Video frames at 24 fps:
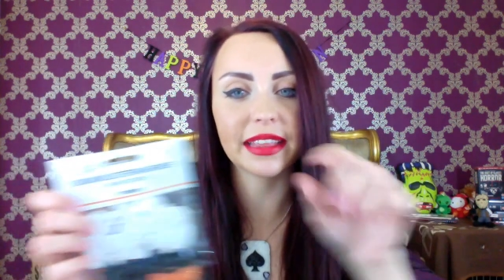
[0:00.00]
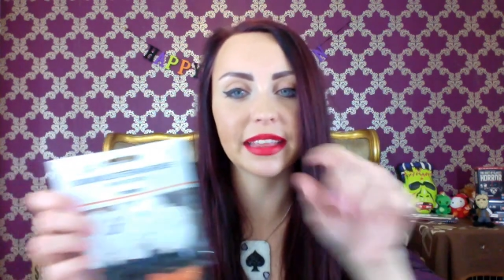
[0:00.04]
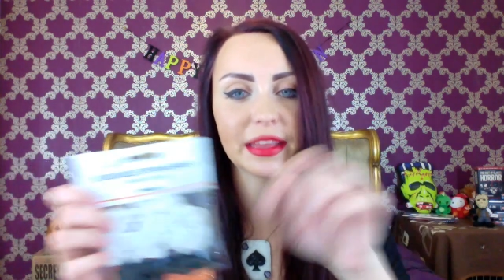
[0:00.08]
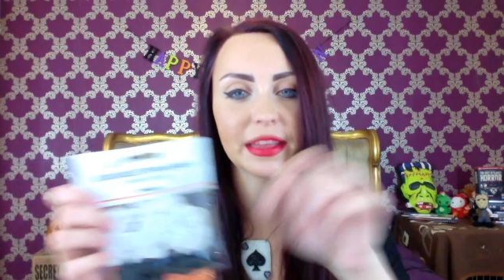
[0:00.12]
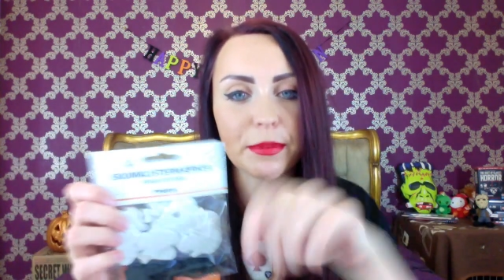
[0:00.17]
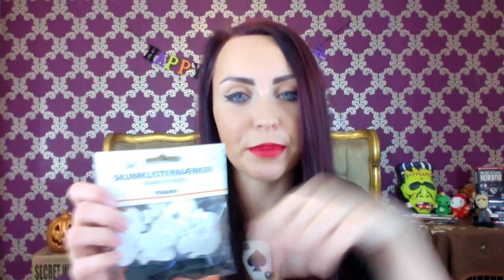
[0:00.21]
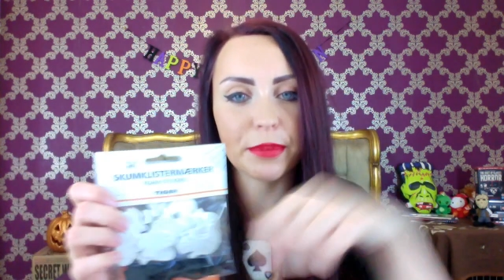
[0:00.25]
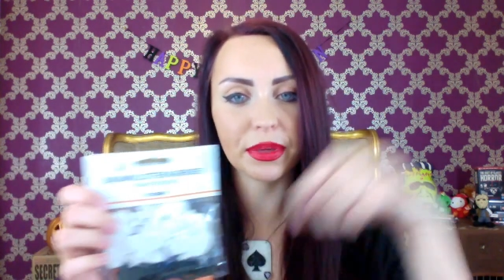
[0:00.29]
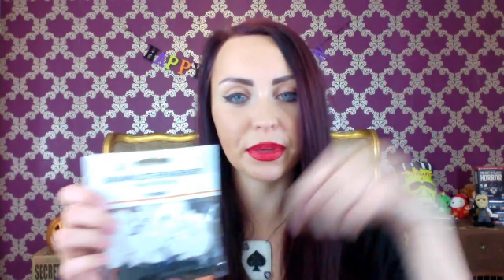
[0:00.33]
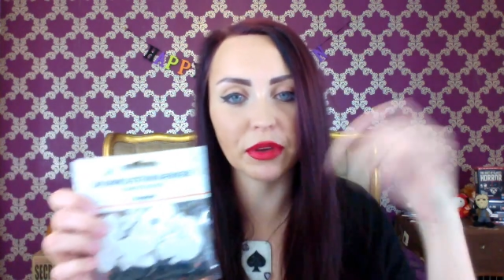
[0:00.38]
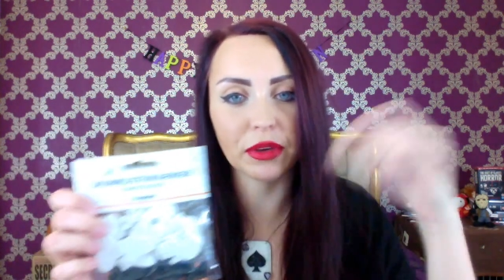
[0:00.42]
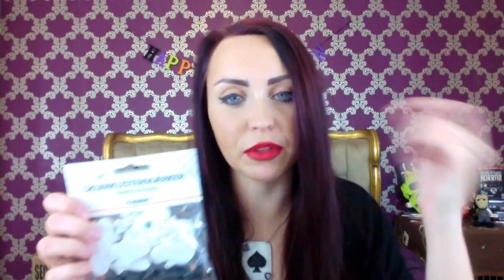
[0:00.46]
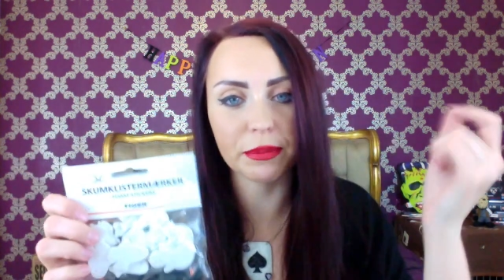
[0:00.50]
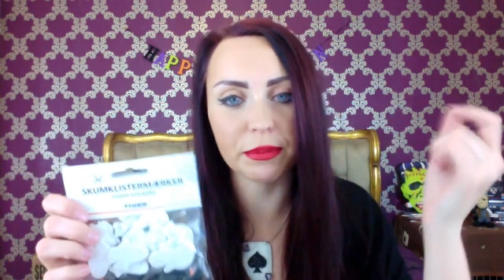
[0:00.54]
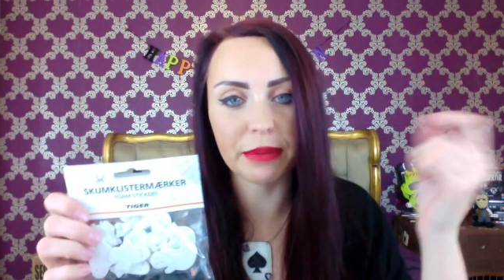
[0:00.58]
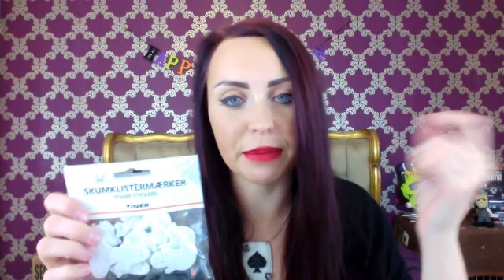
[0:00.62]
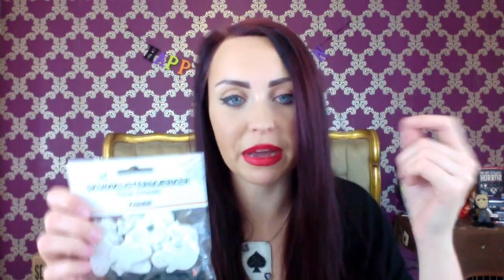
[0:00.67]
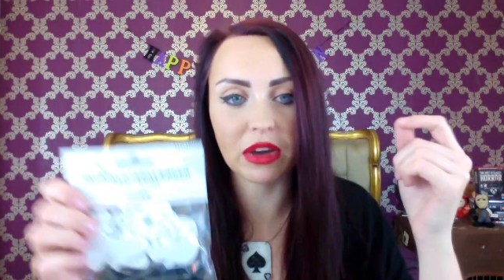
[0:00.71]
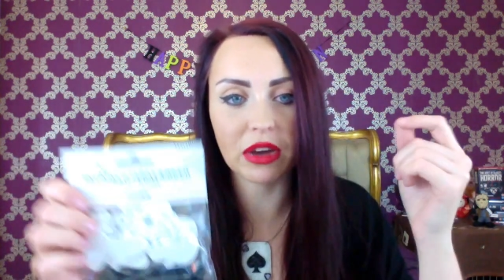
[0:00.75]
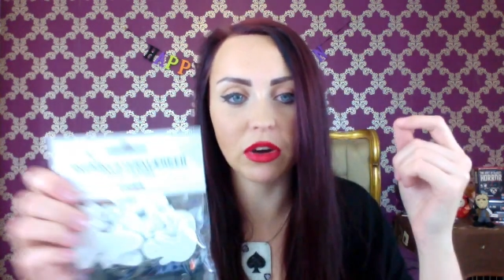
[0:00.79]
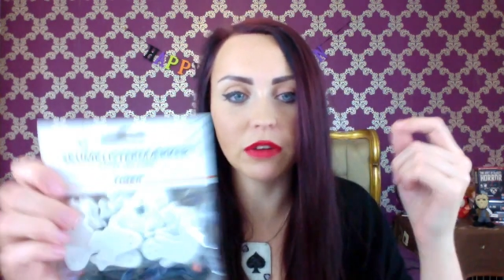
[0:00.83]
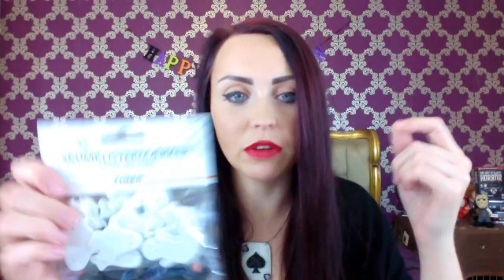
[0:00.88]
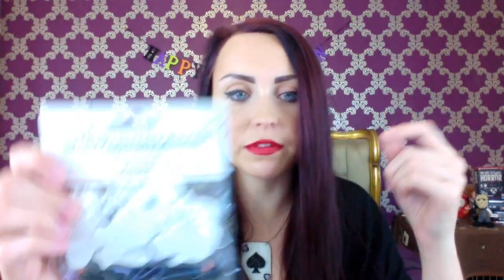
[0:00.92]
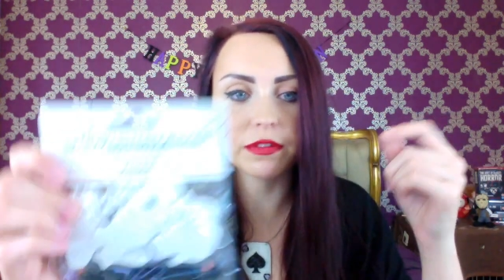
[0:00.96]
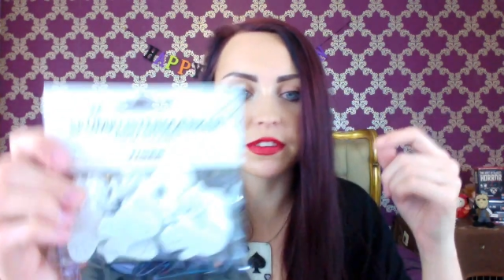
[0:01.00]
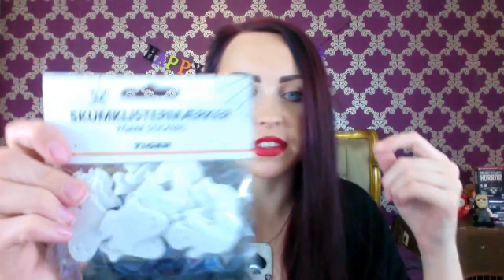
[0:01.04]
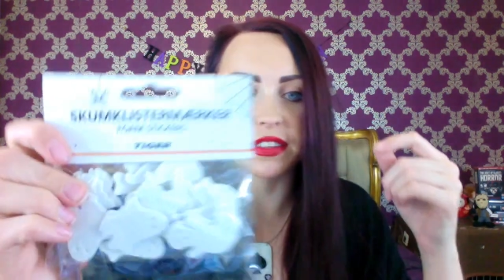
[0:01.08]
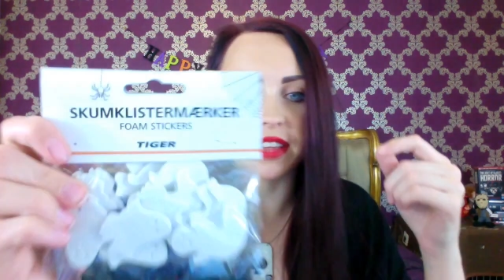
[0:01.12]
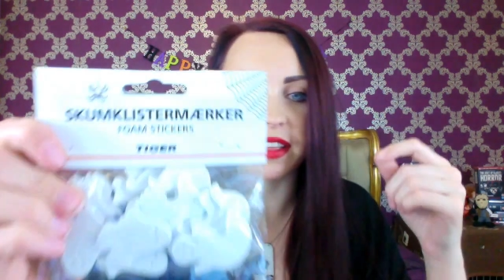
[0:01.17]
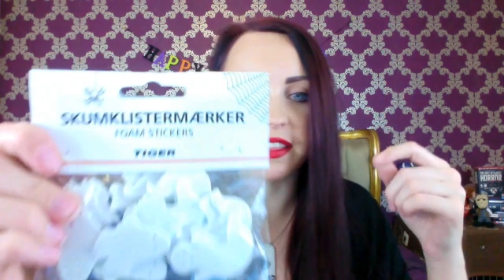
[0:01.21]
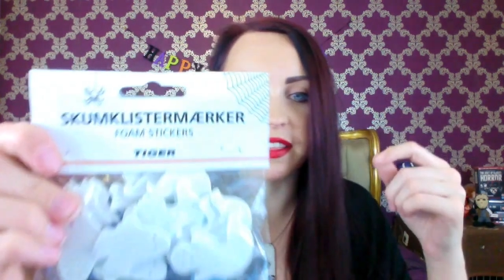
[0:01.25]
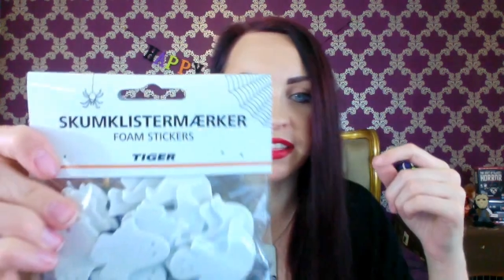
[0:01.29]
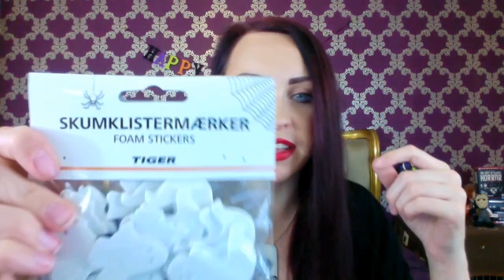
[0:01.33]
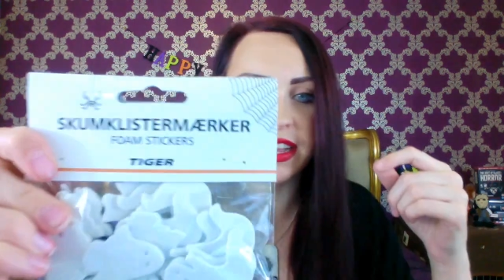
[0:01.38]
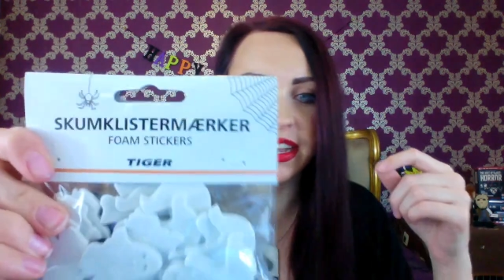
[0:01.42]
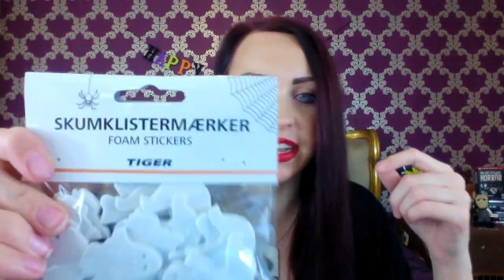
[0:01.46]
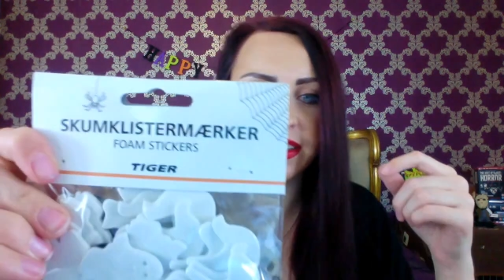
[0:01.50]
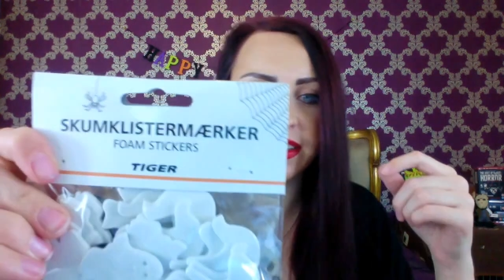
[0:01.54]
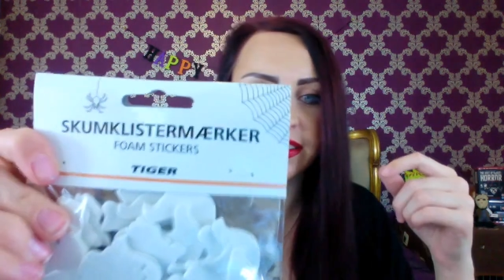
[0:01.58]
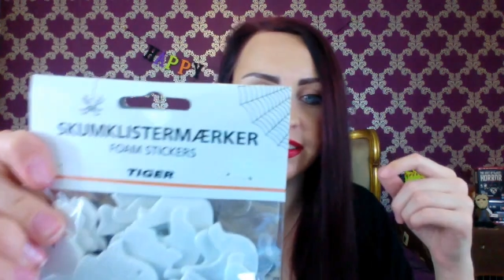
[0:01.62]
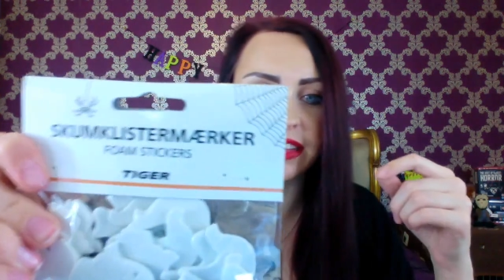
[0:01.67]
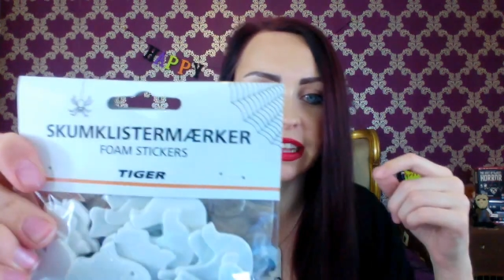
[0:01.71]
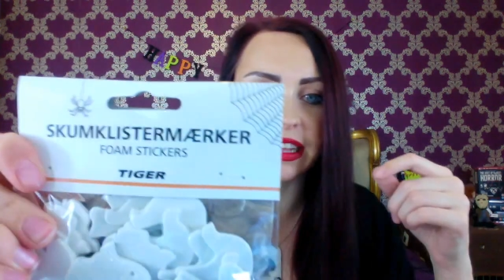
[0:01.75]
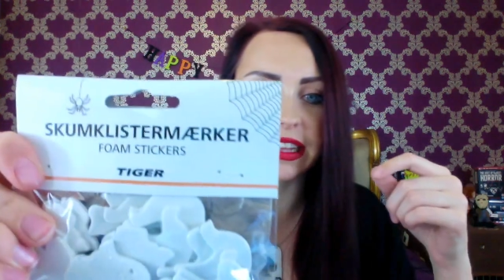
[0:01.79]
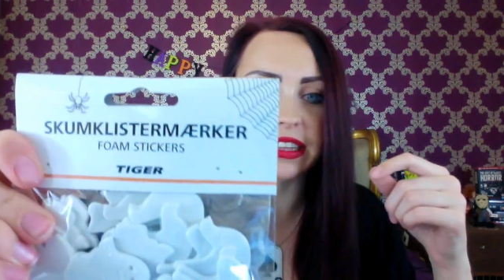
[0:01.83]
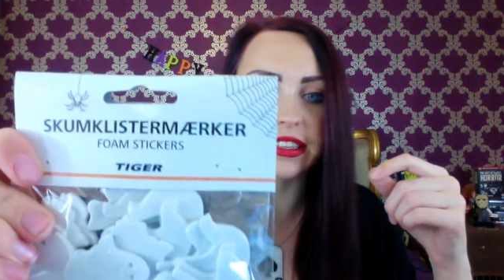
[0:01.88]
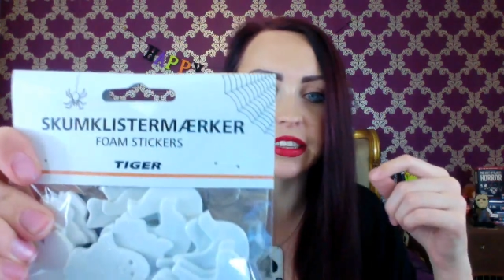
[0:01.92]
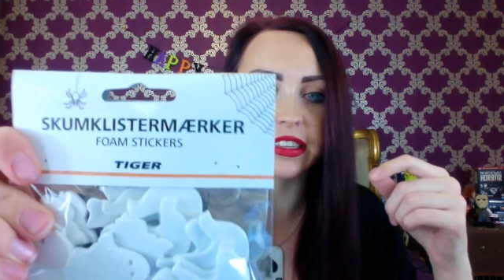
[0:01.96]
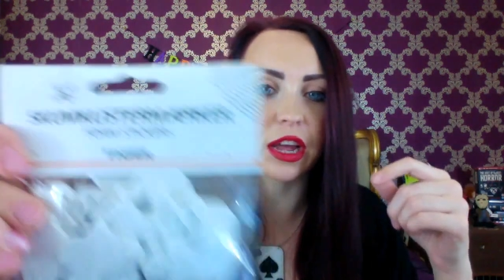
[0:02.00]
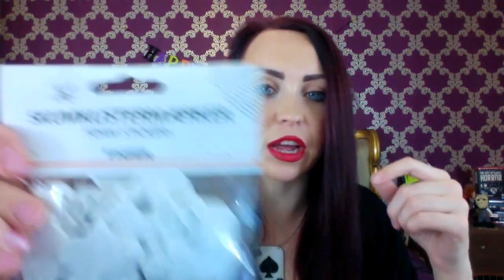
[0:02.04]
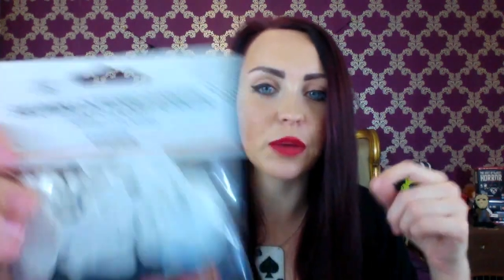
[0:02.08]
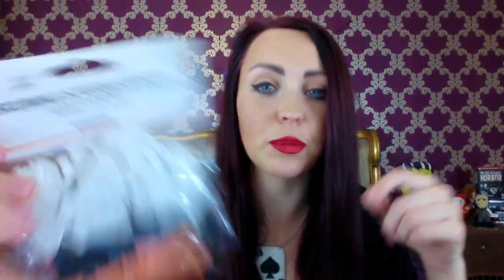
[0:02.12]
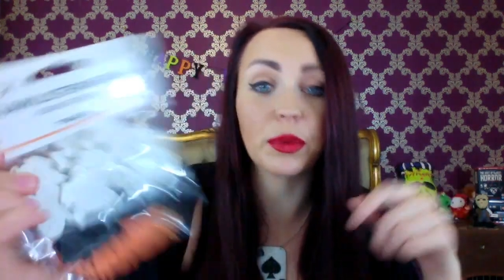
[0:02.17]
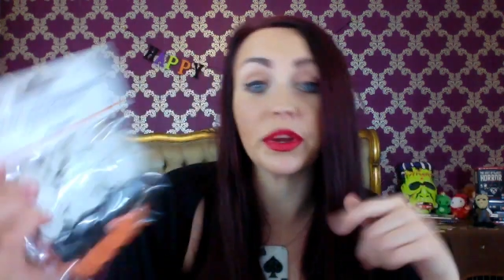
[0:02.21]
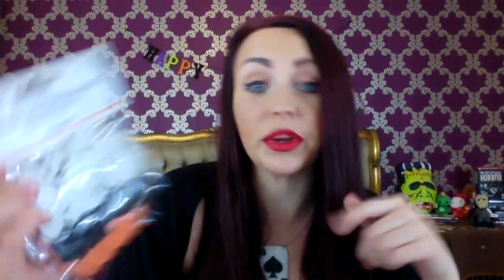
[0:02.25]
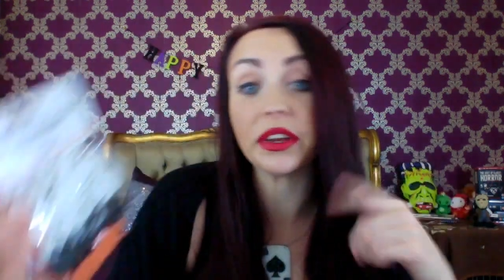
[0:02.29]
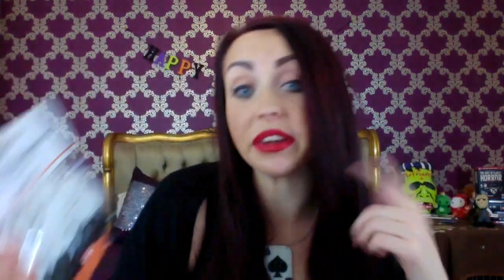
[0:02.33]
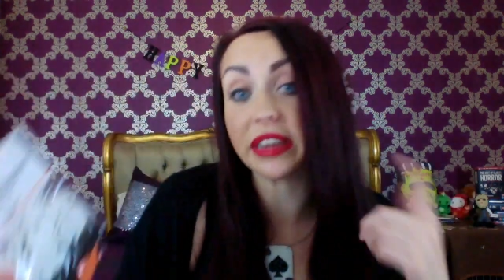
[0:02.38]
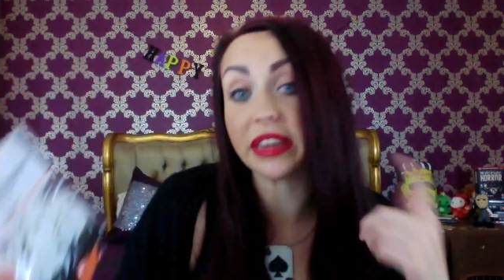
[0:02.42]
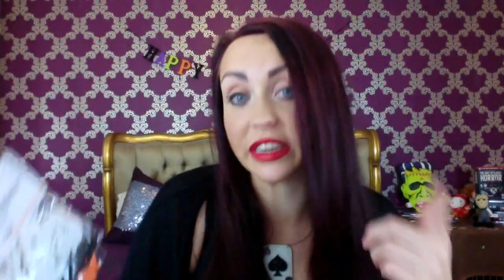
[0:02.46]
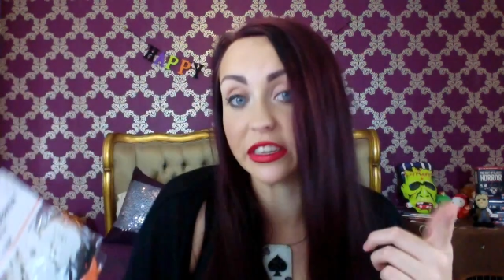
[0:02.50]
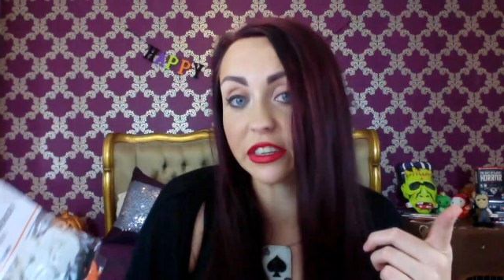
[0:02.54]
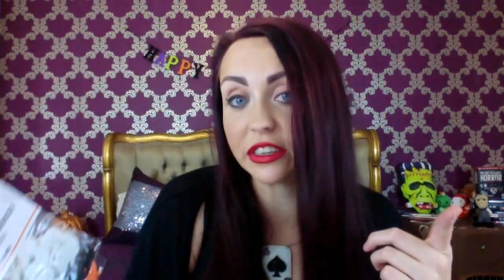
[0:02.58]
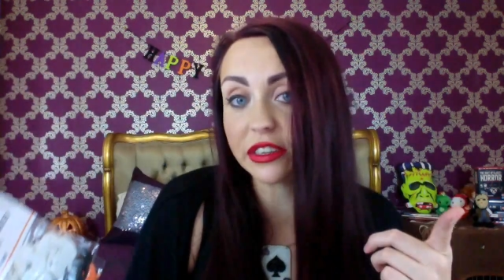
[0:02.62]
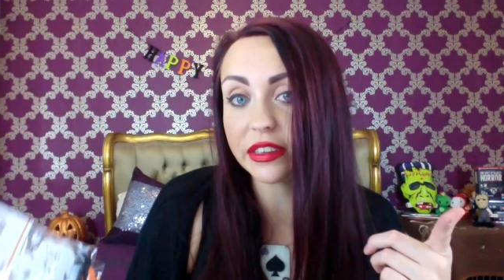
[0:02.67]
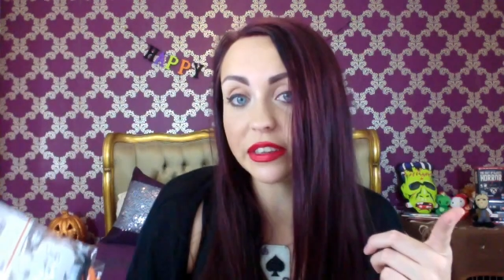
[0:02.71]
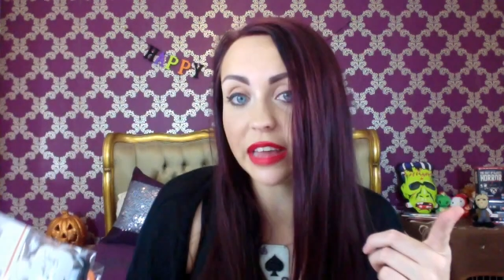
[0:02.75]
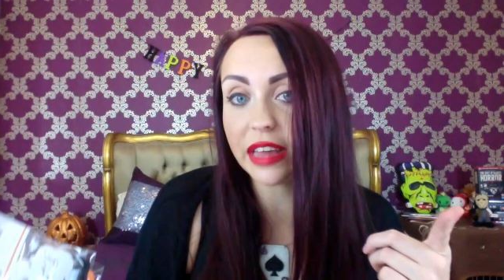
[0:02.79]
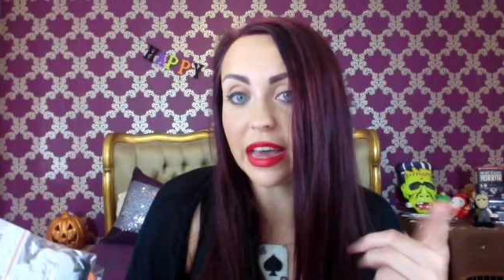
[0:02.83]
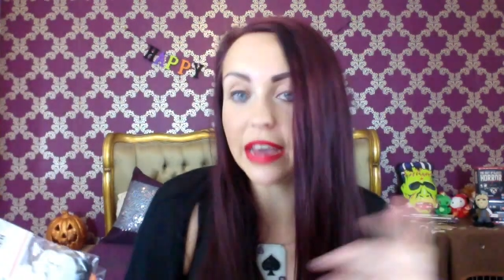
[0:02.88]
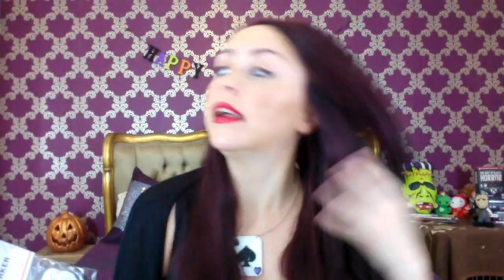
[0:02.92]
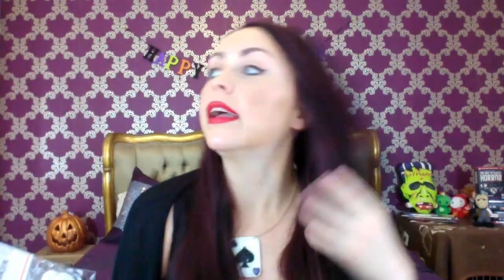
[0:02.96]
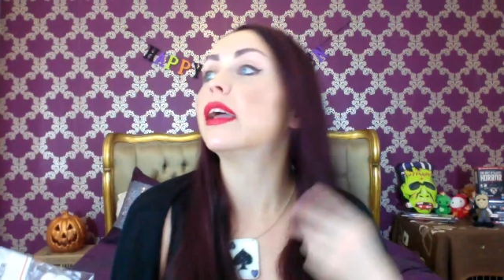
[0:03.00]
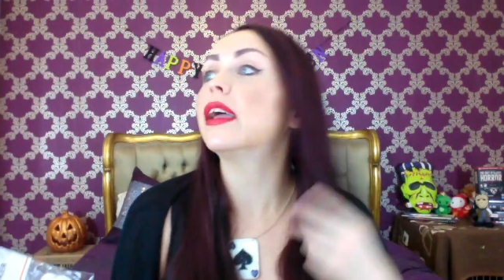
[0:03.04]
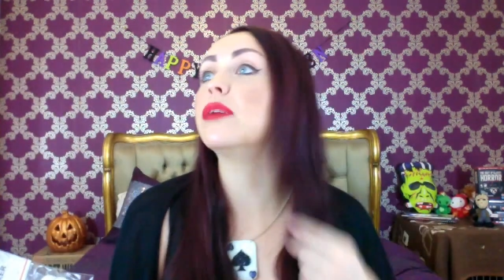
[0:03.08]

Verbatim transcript: and then peel them back off because I think they're the type where you can do that.